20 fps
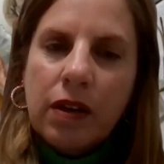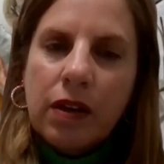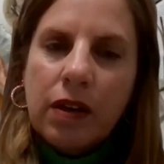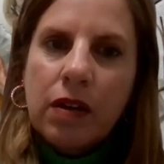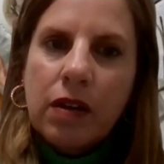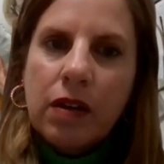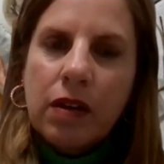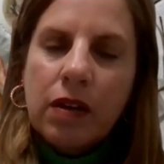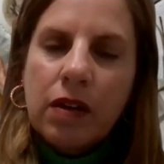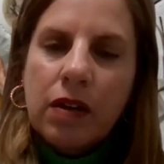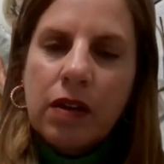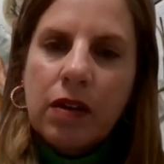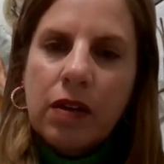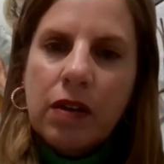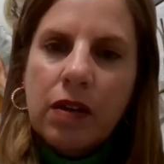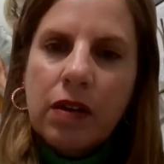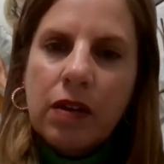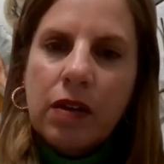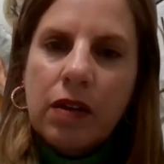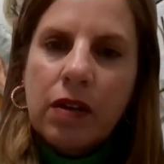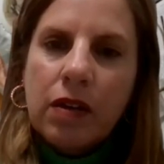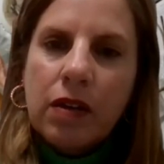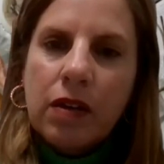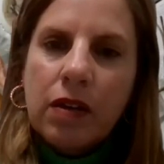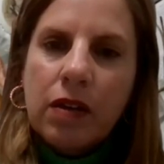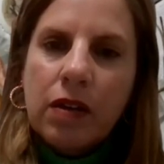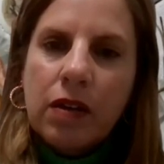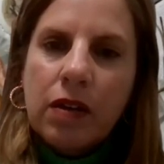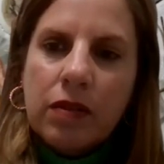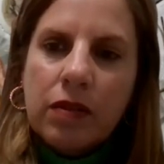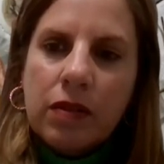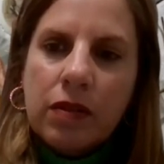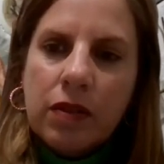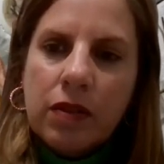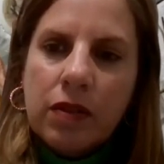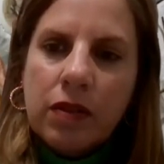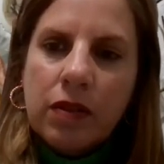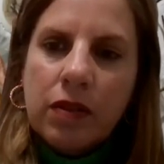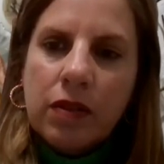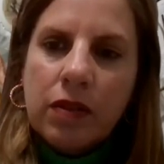
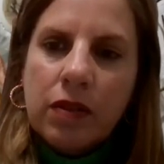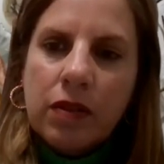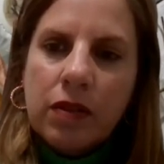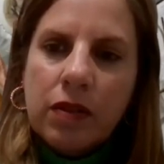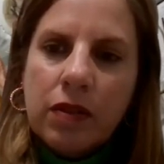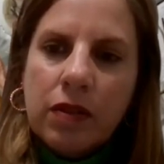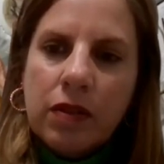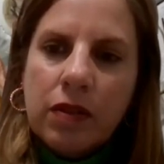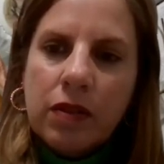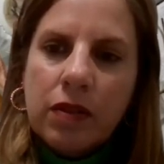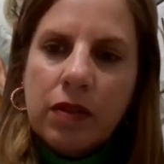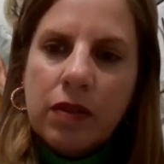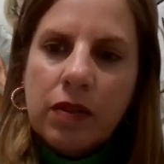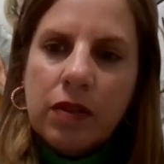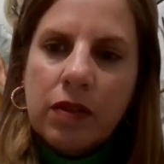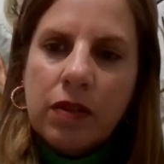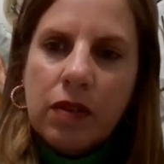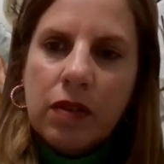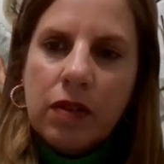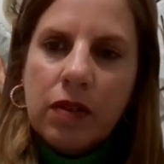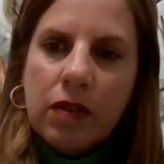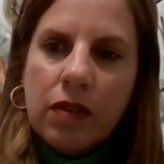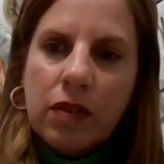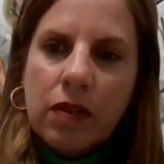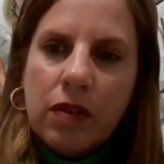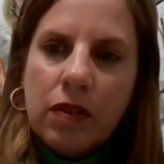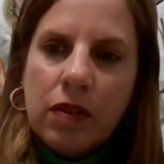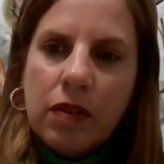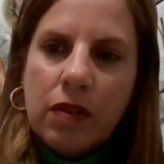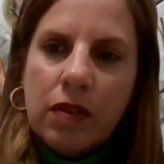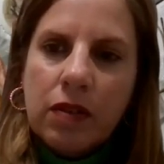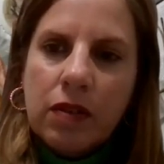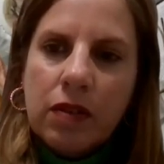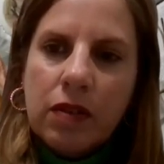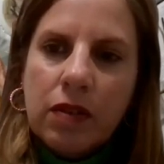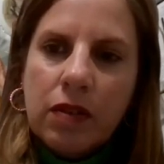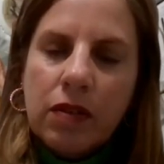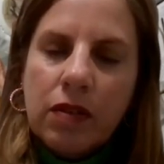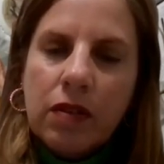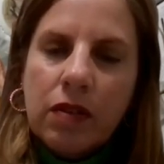
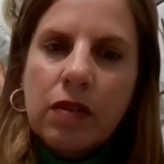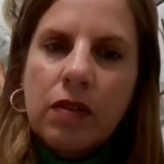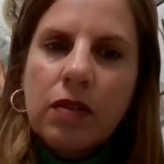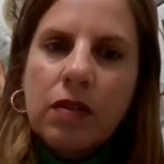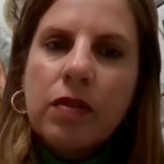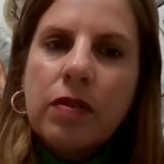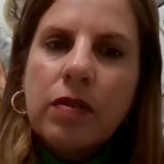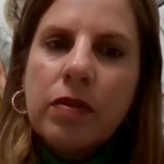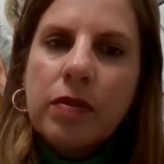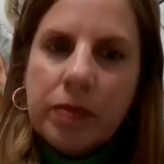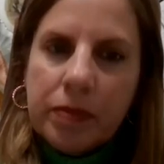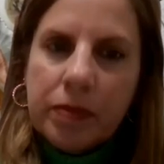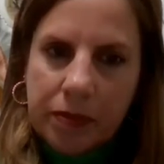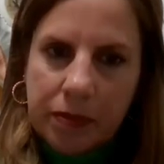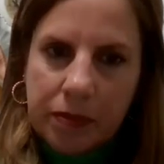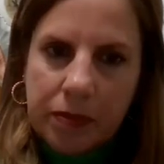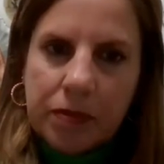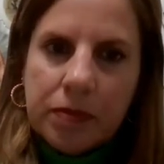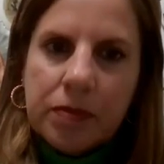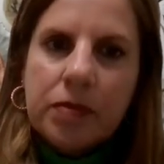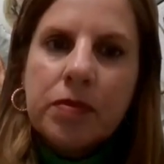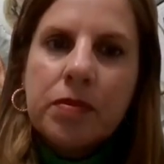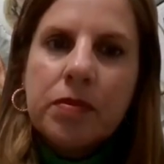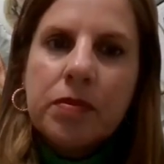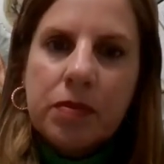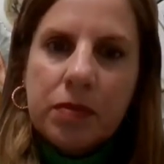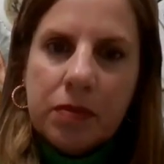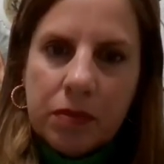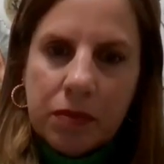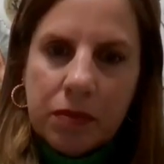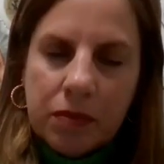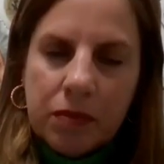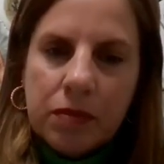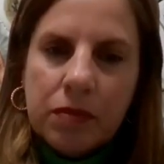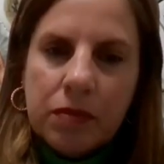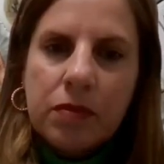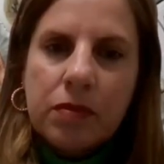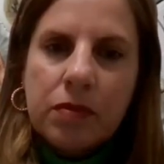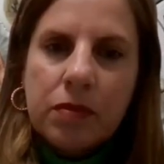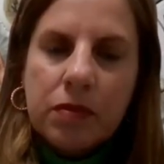
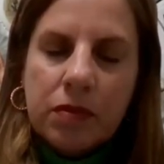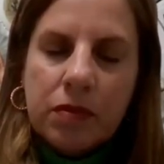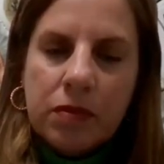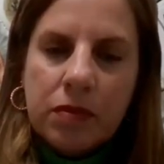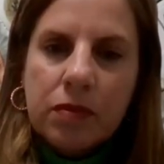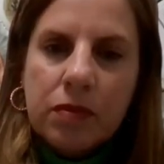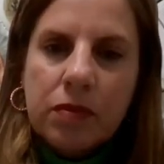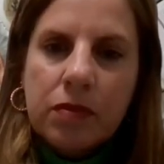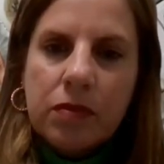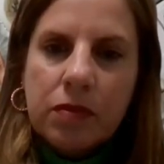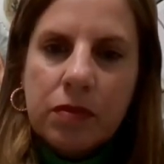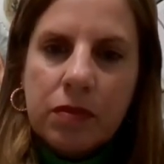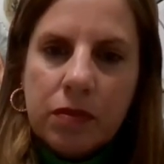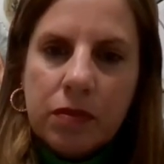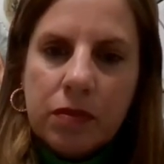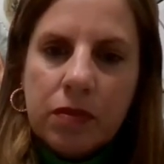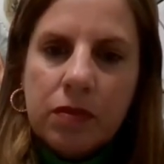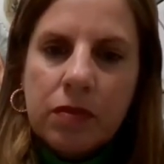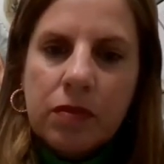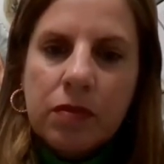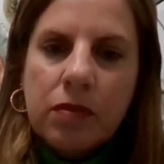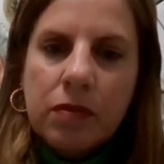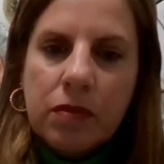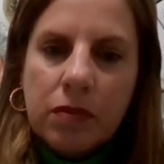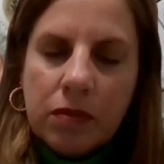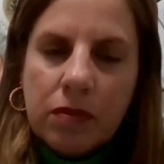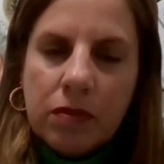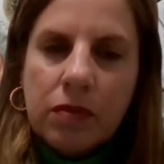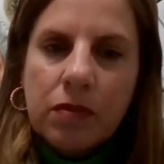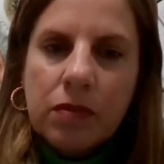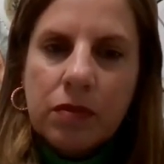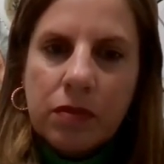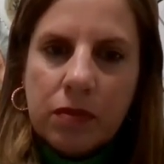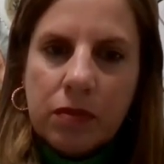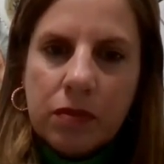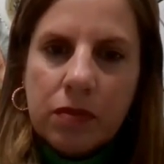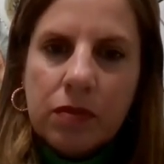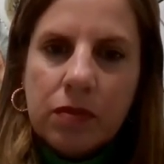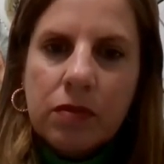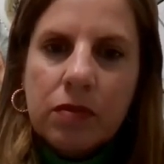The person shown says nothing.